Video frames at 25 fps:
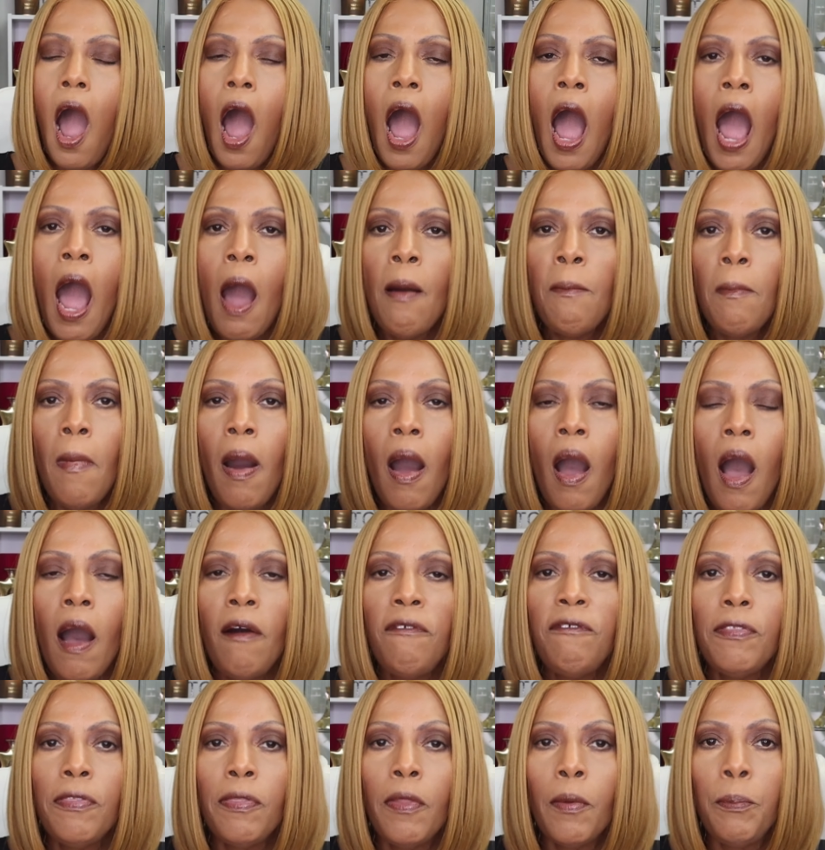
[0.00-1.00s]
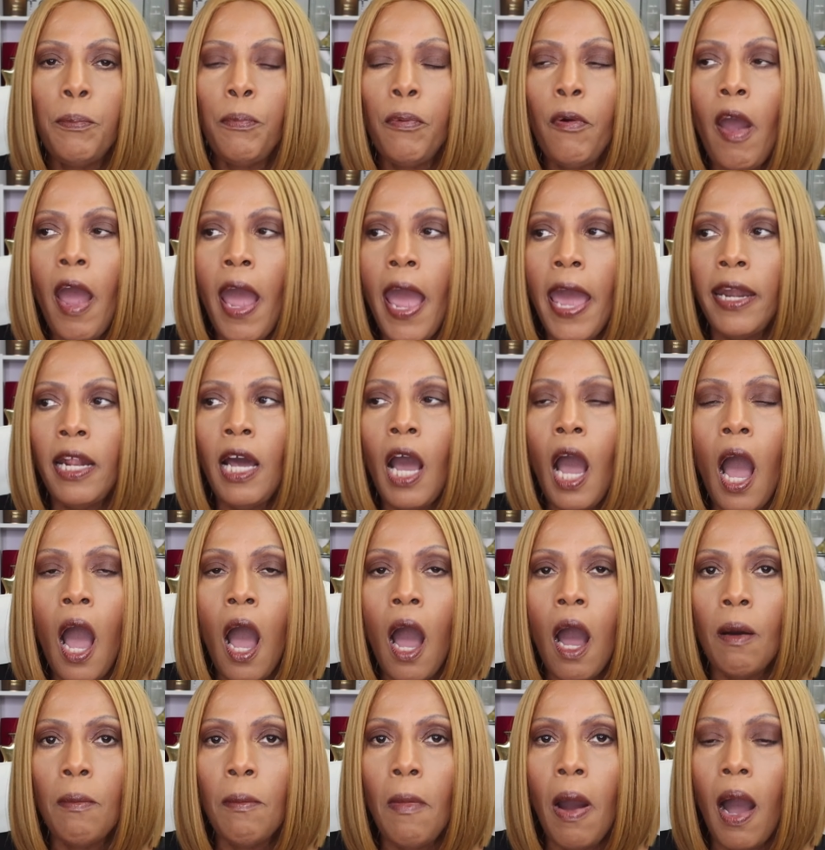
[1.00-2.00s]
Armaf, the pride of
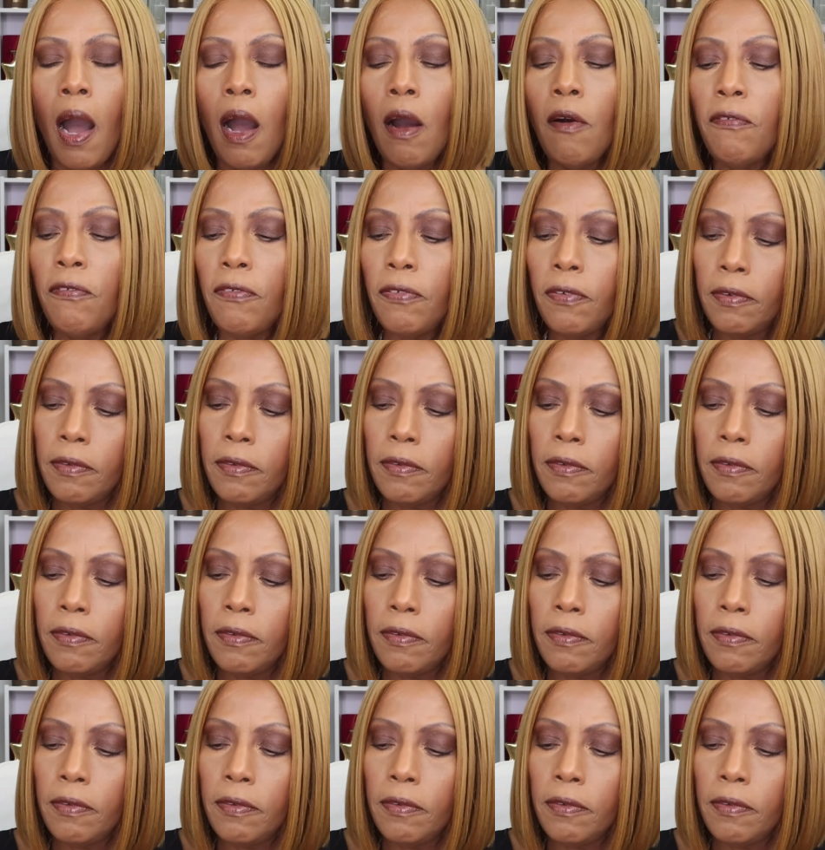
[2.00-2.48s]
Armaf,